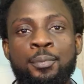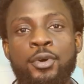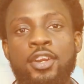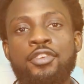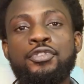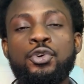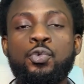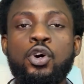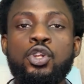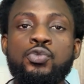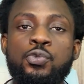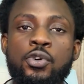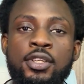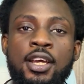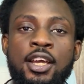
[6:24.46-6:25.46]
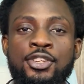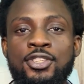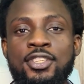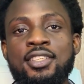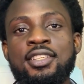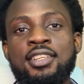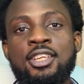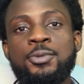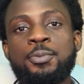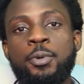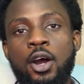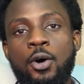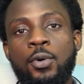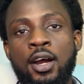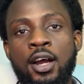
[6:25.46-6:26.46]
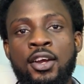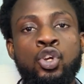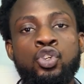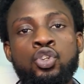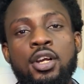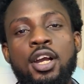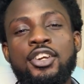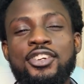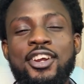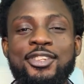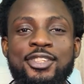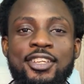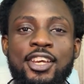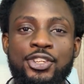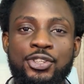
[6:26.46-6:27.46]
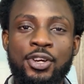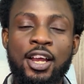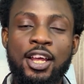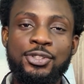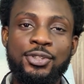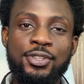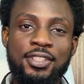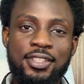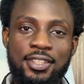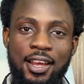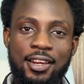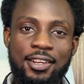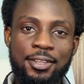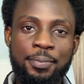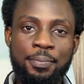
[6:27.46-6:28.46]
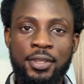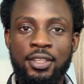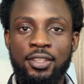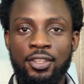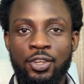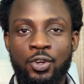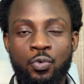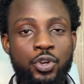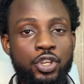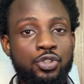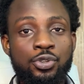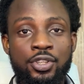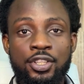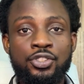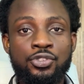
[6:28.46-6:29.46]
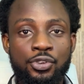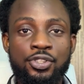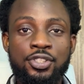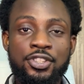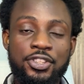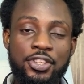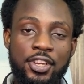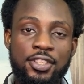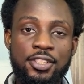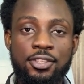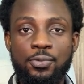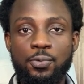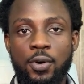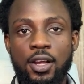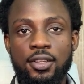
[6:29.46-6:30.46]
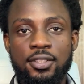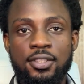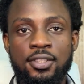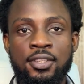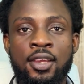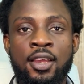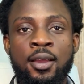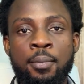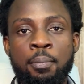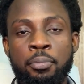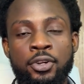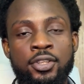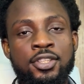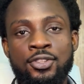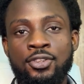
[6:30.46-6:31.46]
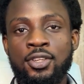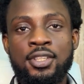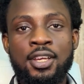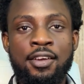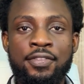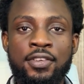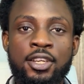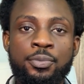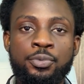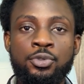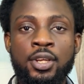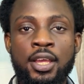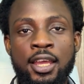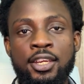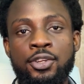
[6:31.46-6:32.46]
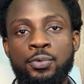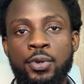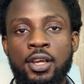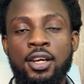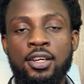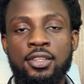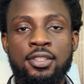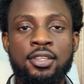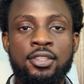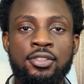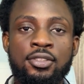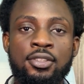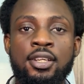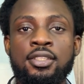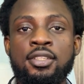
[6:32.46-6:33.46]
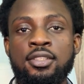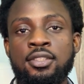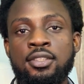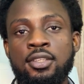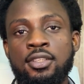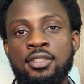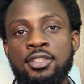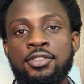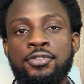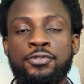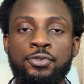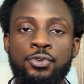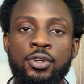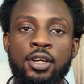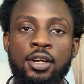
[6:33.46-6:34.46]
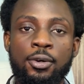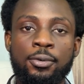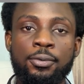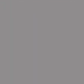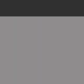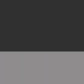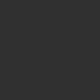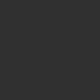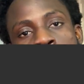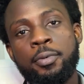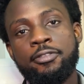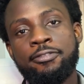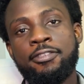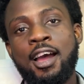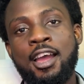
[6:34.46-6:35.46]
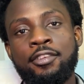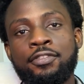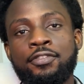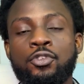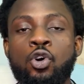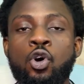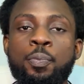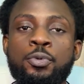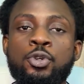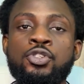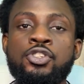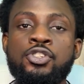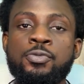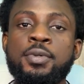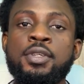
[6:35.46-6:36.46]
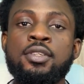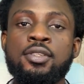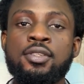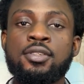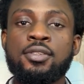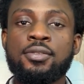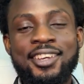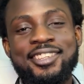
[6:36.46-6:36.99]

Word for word: But if you want one that uses less power, you can try to get your hands on the Starlink Mini, which only draws 30 watts but is not available anywhere outside the United States for now. Number 5. Upload speeds.